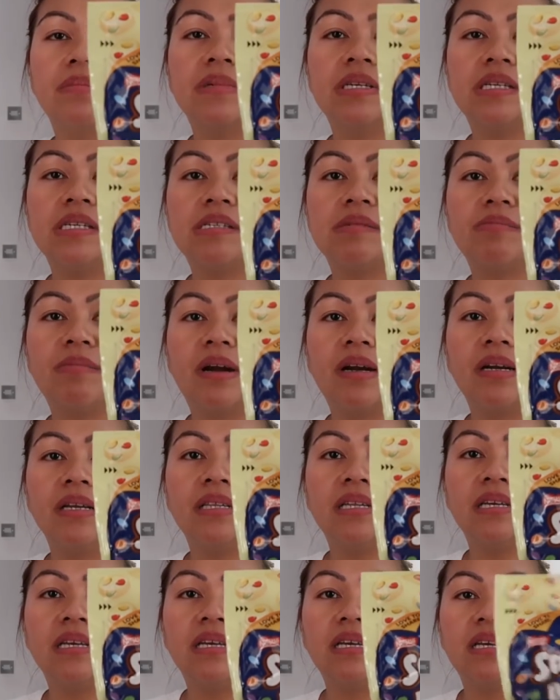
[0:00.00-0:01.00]

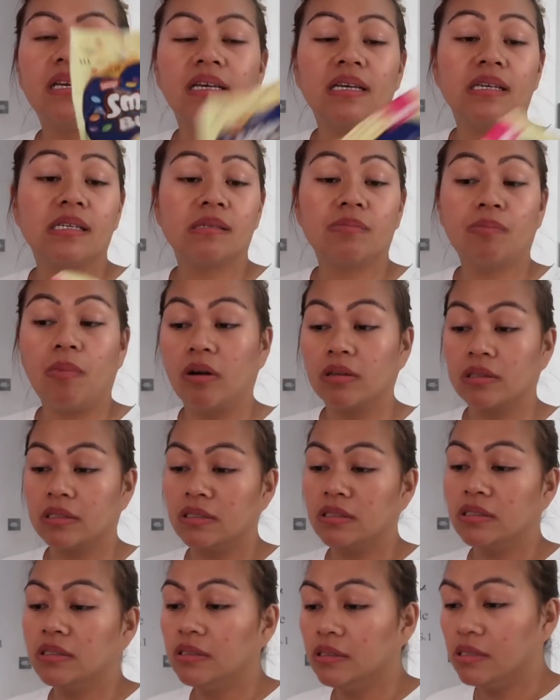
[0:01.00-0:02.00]
Smarties
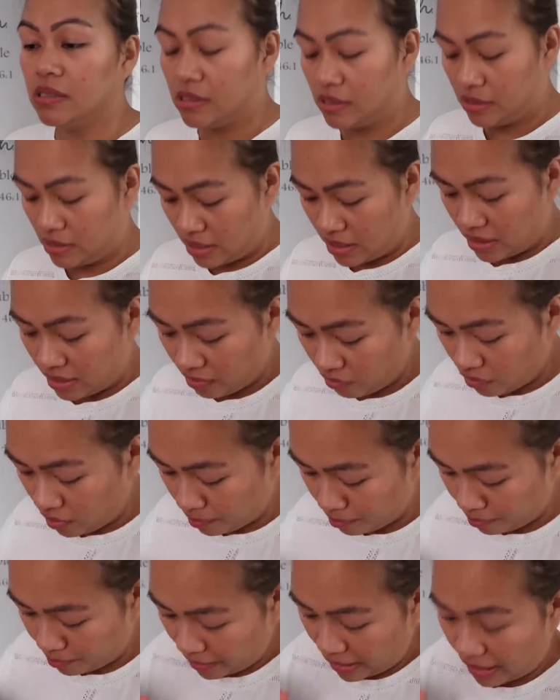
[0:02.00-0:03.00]
buttons. £1.
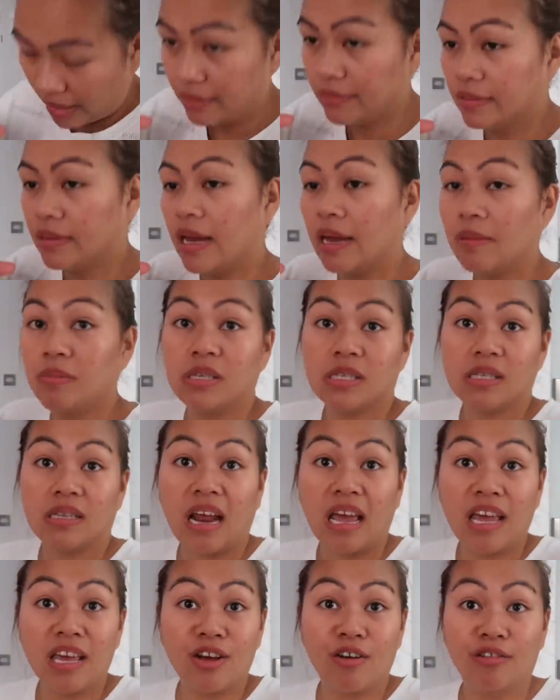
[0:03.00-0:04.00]
Have you
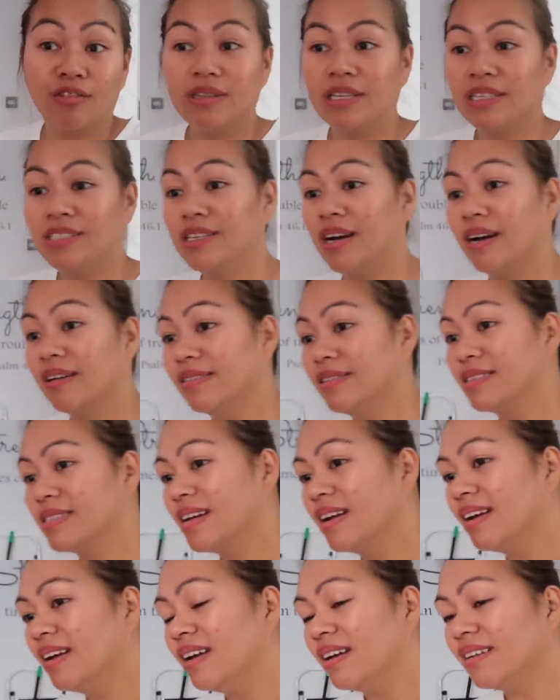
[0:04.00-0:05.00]
trying on the joggers?
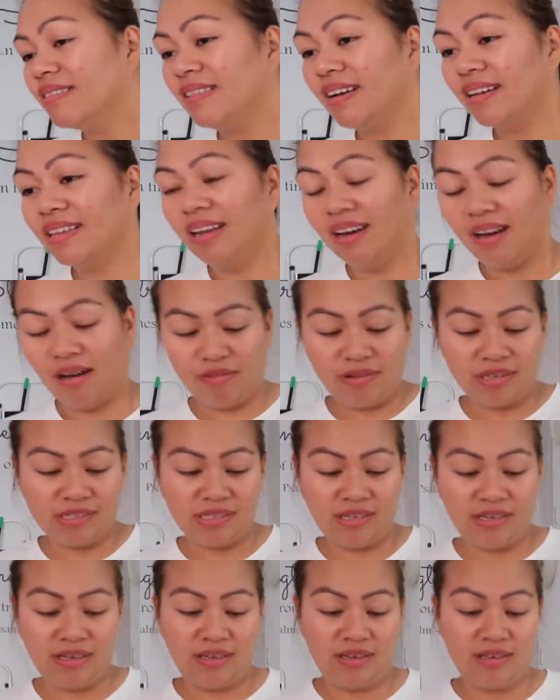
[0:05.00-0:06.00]
That's how is
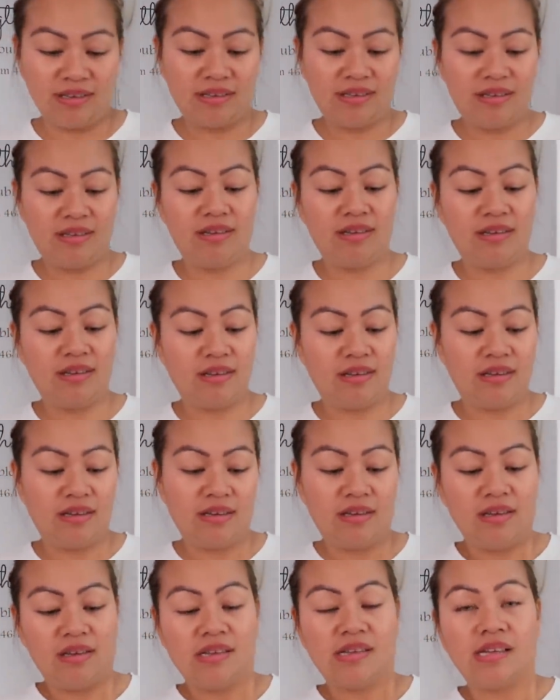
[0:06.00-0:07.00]
it?
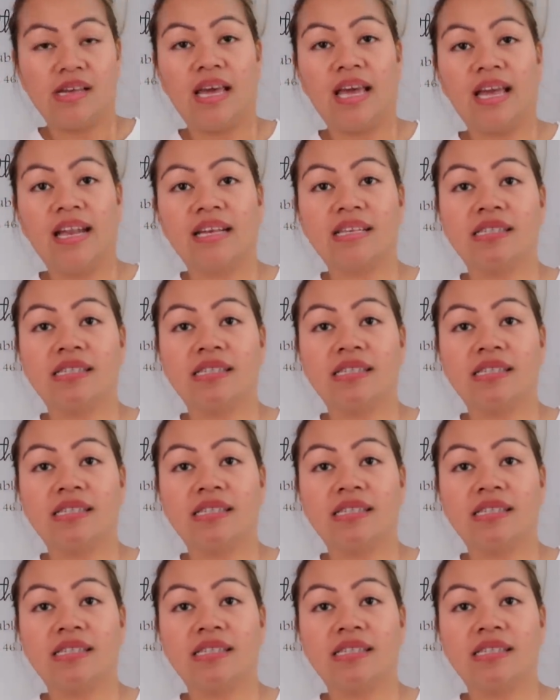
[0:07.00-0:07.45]
And a